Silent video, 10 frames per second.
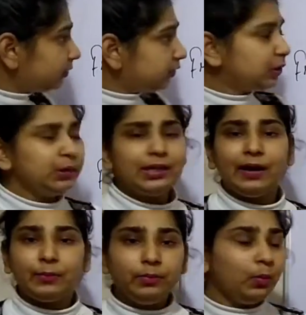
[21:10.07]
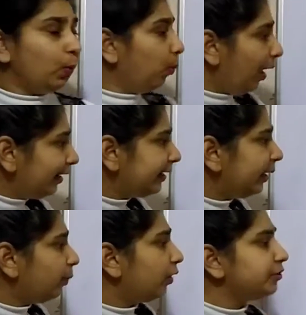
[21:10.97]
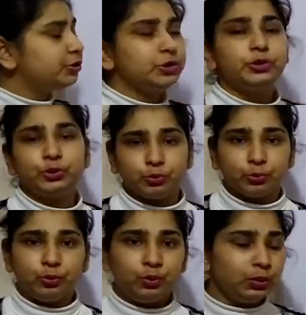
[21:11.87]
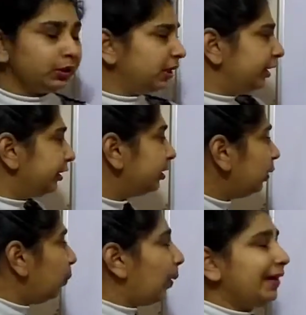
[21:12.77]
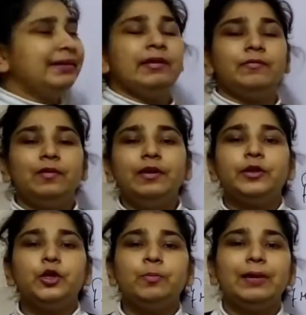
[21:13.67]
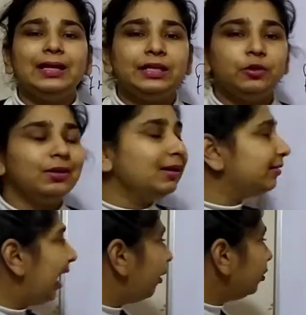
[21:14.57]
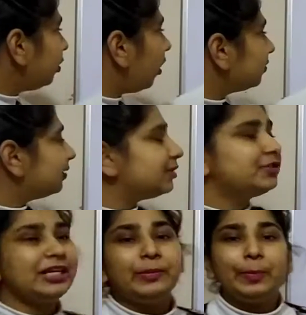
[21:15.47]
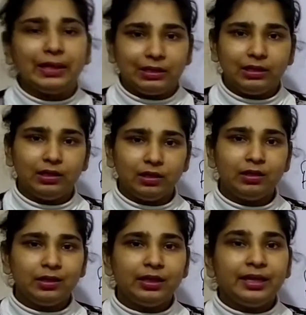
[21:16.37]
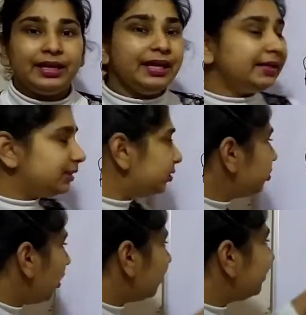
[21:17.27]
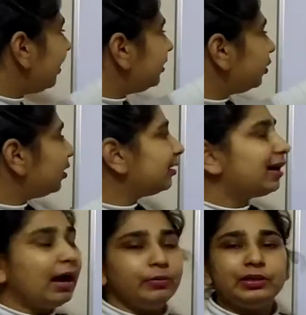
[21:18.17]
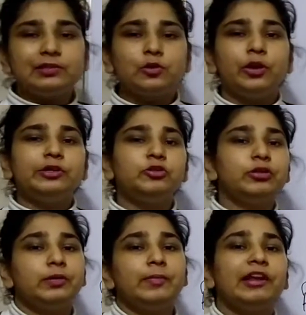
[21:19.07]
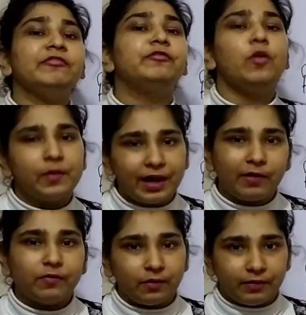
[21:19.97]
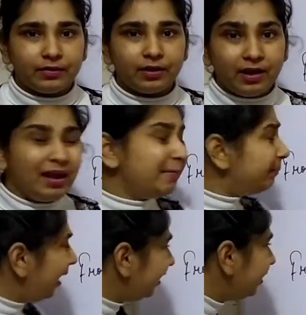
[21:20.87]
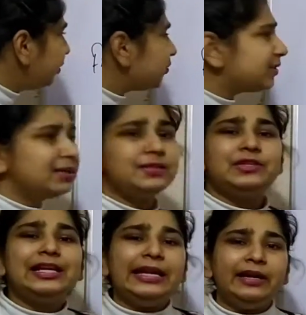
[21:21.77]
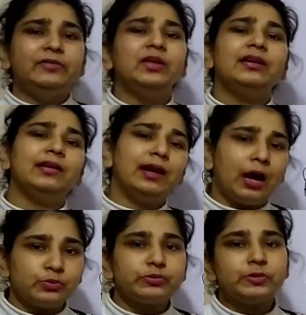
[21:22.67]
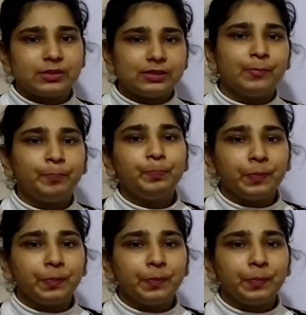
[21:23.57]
So now what I want to do, whenever you make your account on the Gmail, it is not that your account is going to remain forever. Many users delete their accounts.